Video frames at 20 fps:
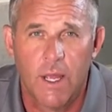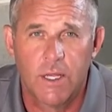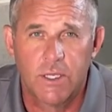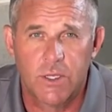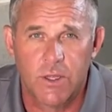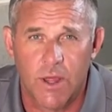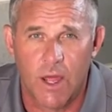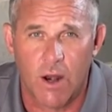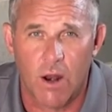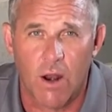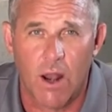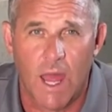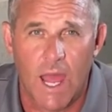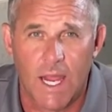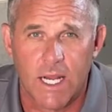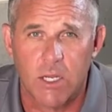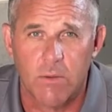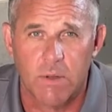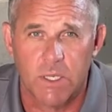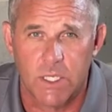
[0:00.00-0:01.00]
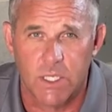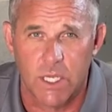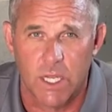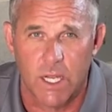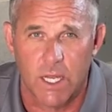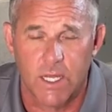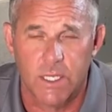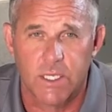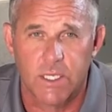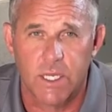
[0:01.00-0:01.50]
so that our
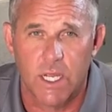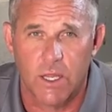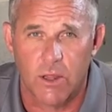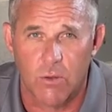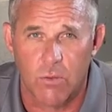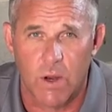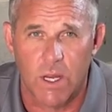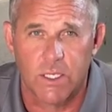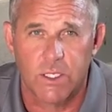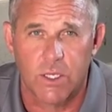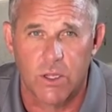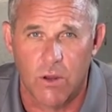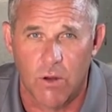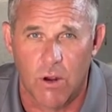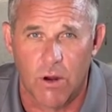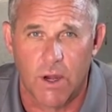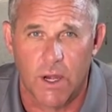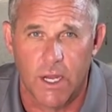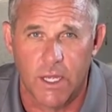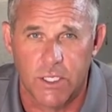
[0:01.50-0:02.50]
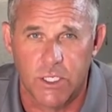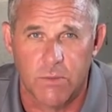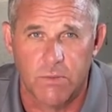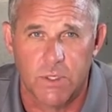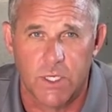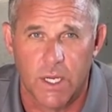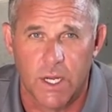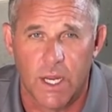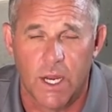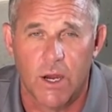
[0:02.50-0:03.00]
lactobacillus and the rest of the
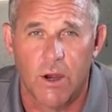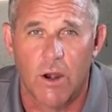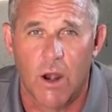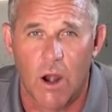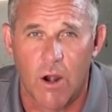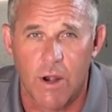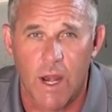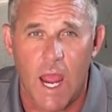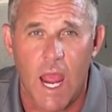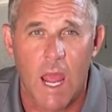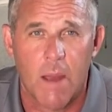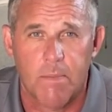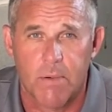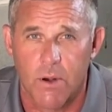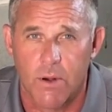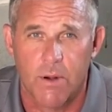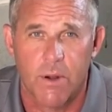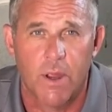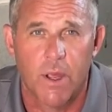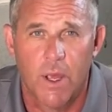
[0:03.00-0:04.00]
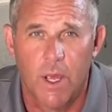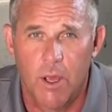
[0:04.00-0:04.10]
organisms in here aren't hampered